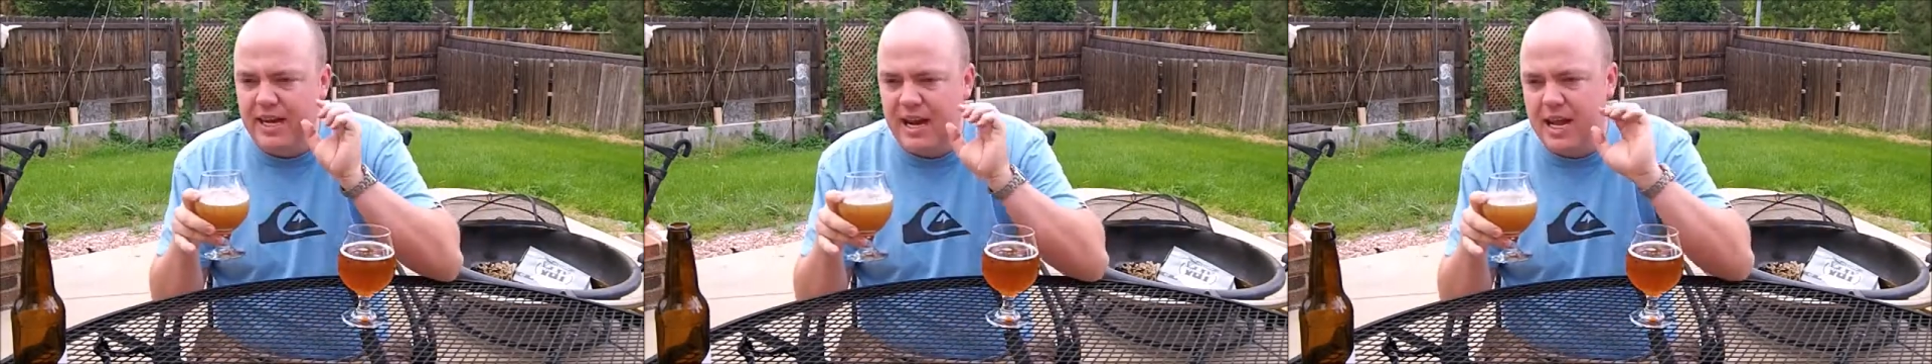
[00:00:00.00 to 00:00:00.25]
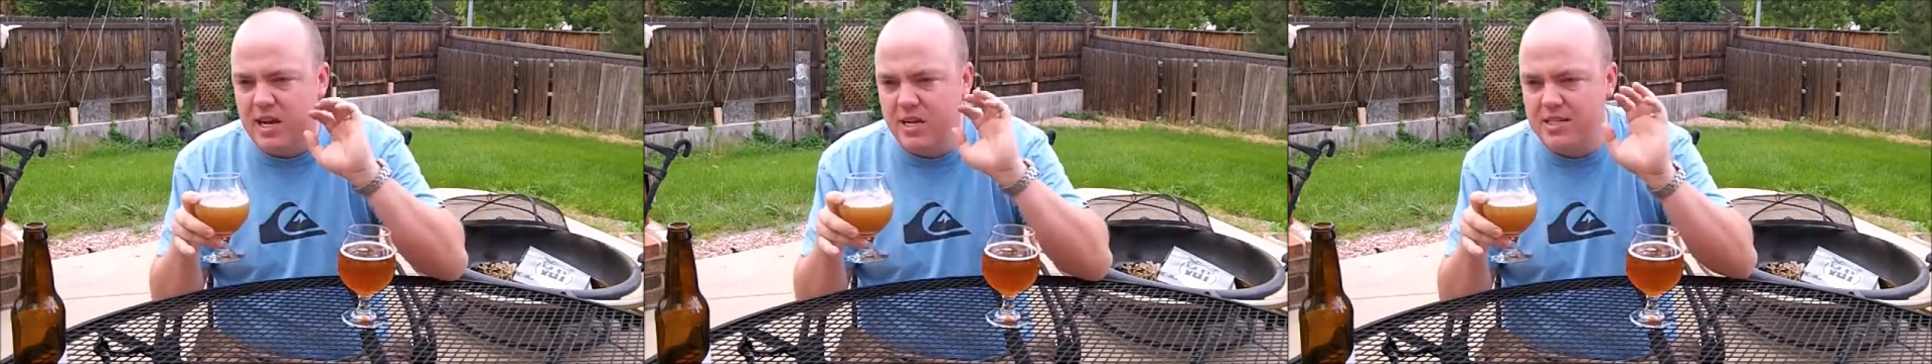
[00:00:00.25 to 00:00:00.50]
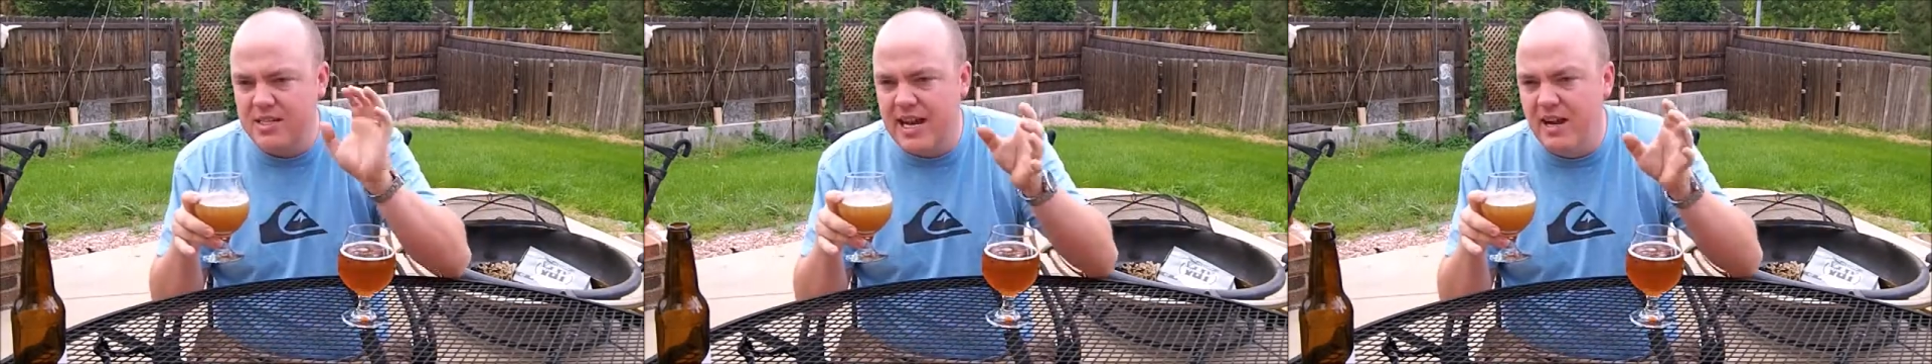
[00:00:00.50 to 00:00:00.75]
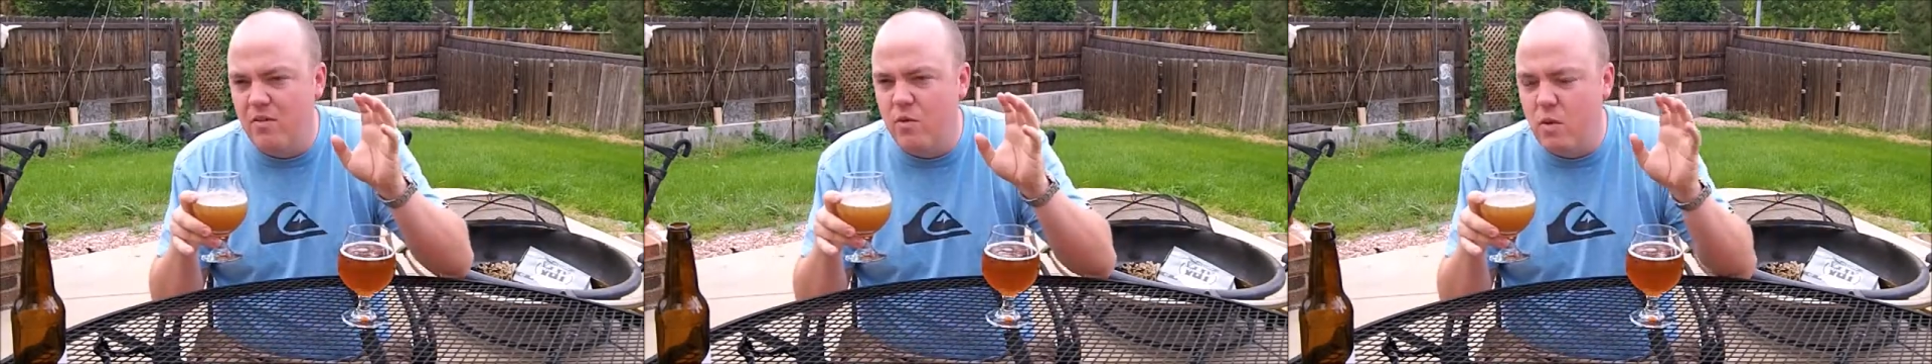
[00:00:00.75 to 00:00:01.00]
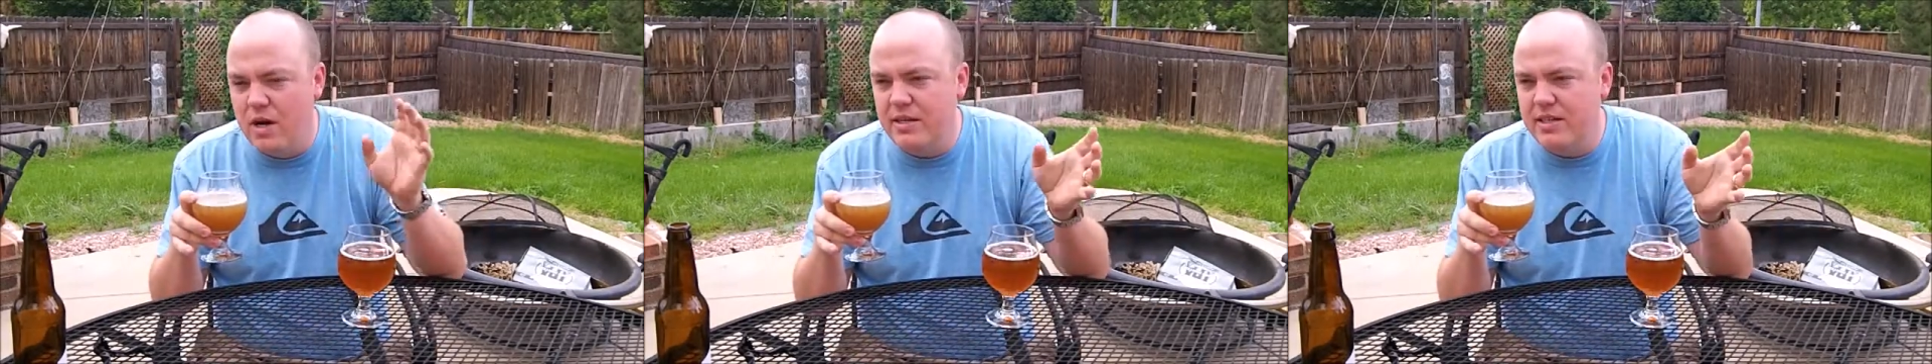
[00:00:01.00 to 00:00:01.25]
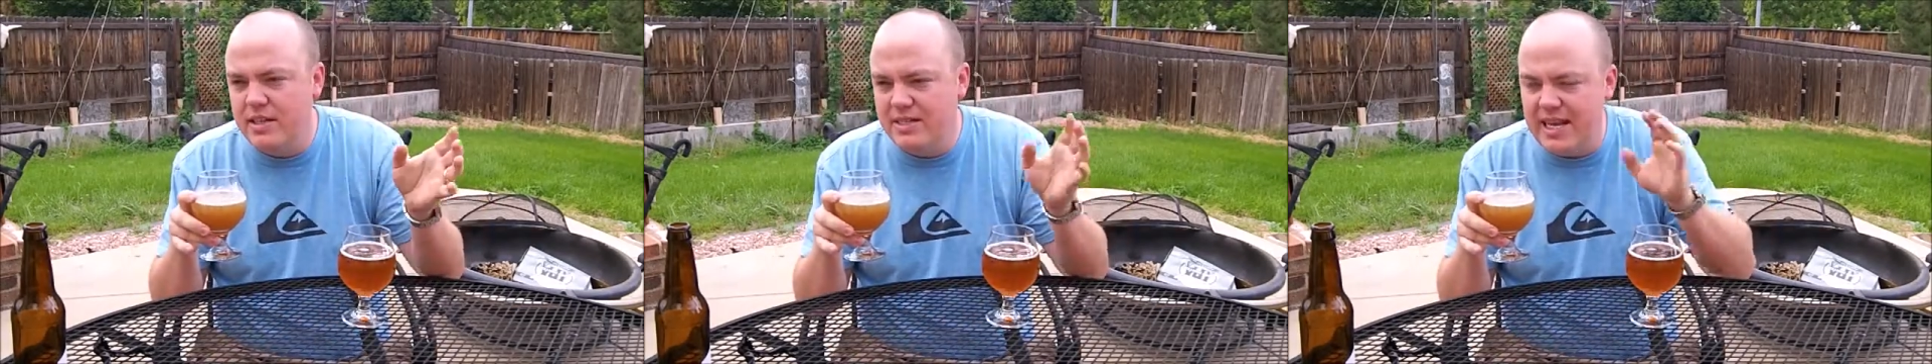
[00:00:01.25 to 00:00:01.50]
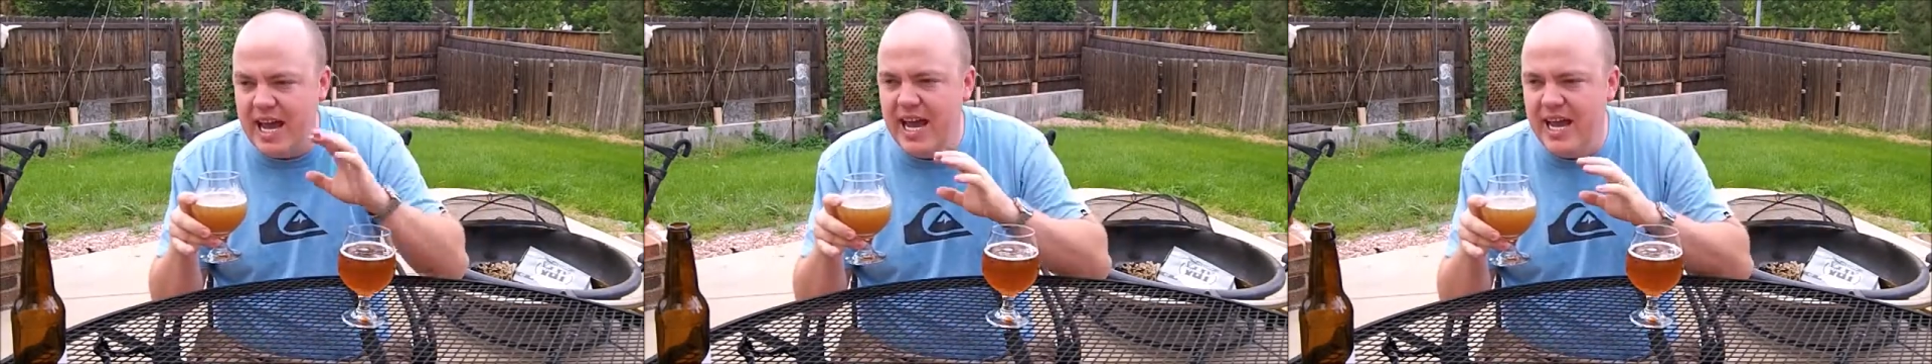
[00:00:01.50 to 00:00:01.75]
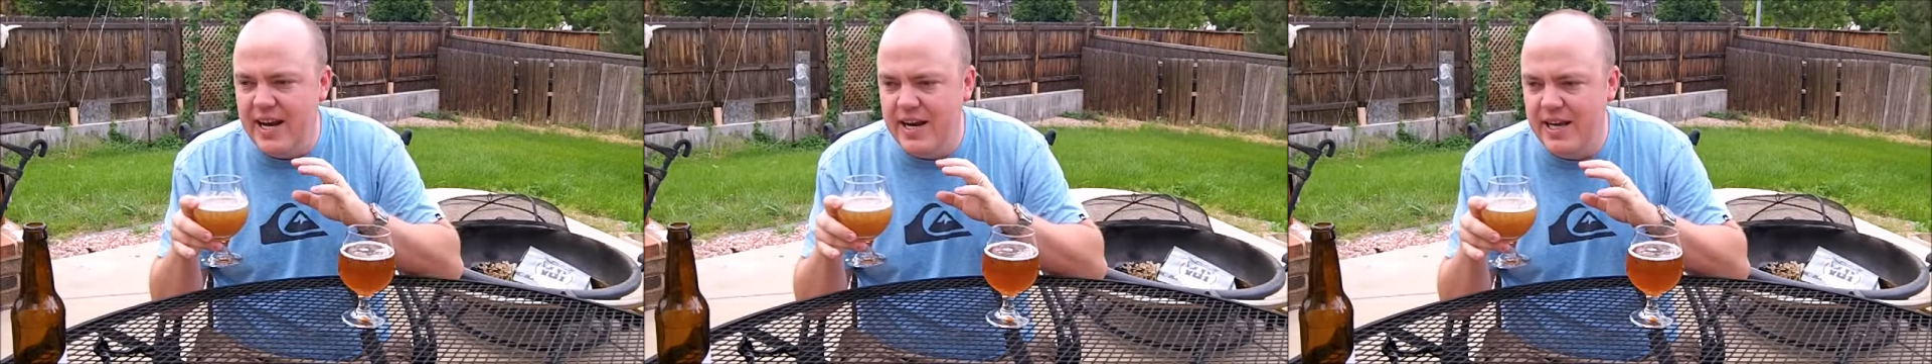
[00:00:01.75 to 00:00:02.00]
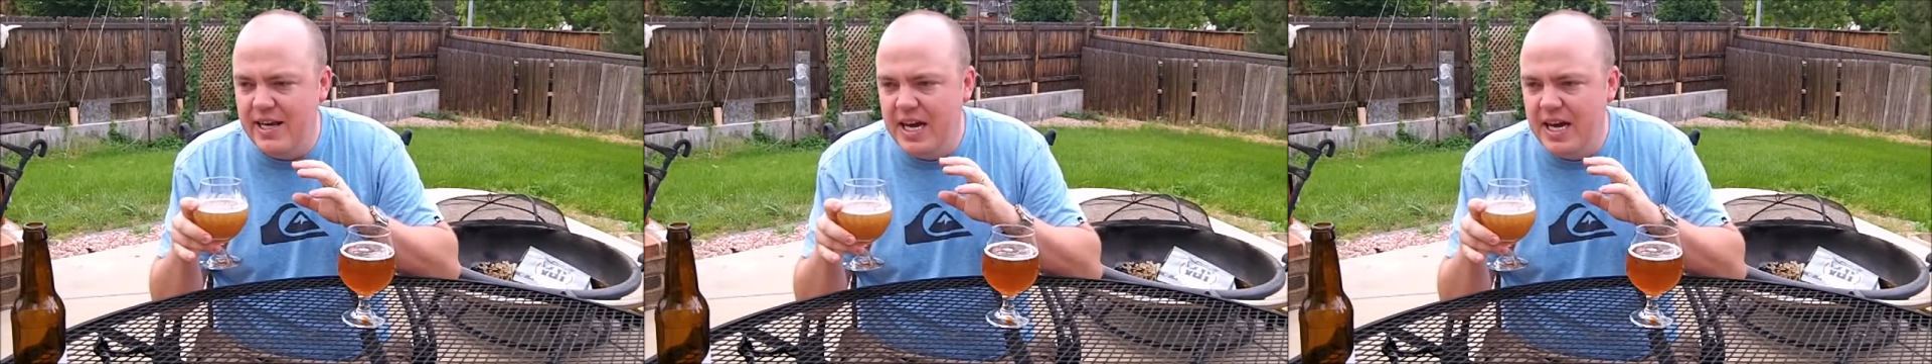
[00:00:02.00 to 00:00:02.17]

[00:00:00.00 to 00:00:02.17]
Like on a scale of 1 to 10,